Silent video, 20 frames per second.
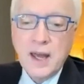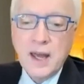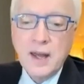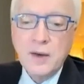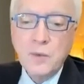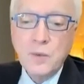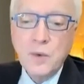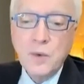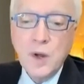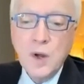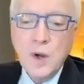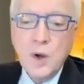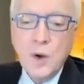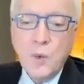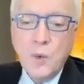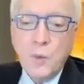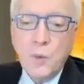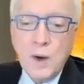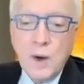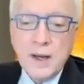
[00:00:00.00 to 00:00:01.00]
and
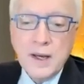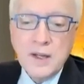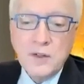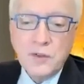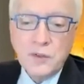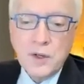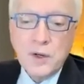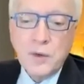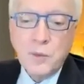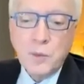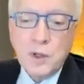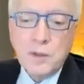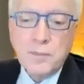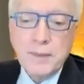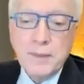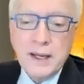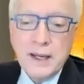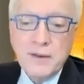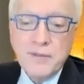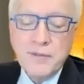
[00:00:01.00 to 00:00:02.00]
what is going to
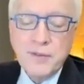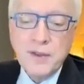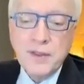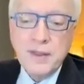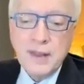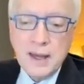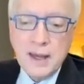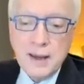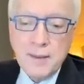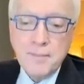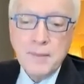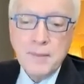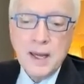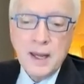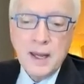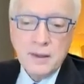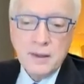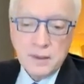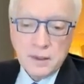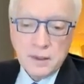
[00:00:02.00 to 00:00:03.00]
work better for them
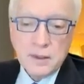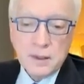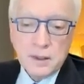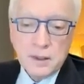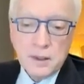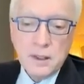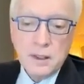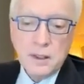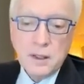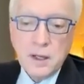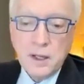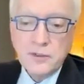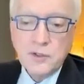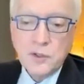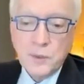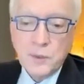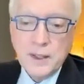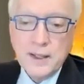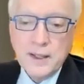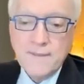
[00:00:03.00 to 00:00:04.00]
and
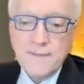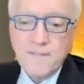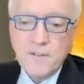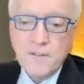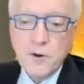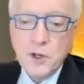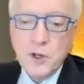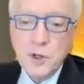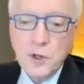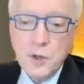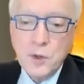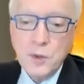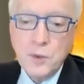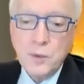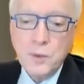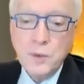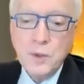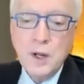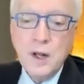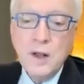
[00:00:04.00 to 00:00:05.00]
consequently for
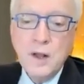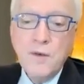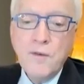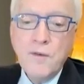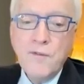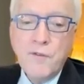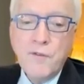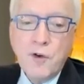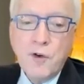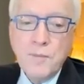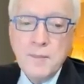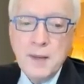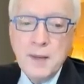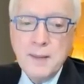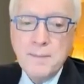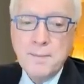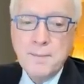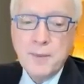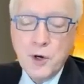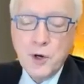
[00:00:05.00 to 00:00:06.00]
you. For
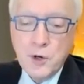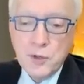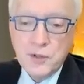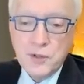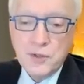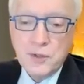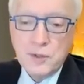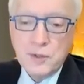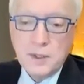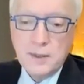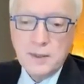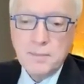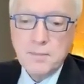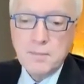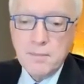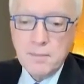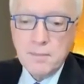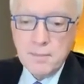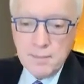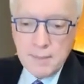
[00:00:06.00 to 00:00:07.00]
me personally,
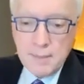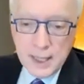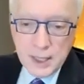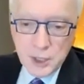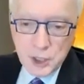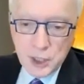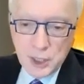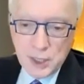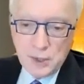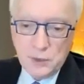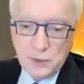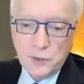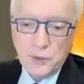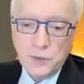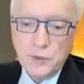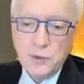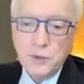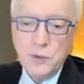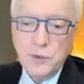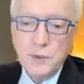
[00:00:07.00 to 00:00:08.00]
much
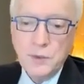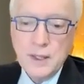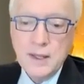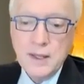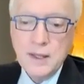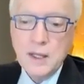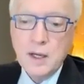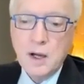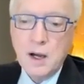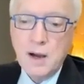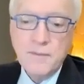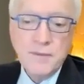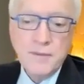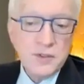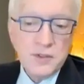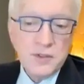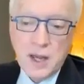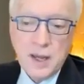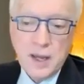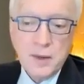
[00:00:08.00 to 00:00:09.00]
easier to do in the
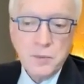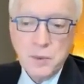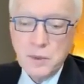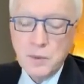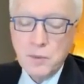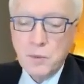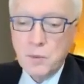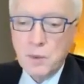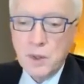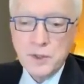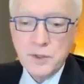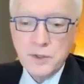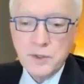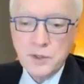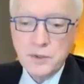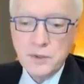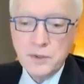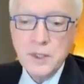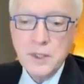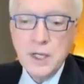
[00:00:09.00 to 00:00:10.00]
office. I wouldn't want
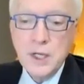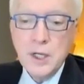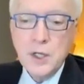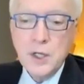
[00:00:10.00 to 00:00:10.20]
to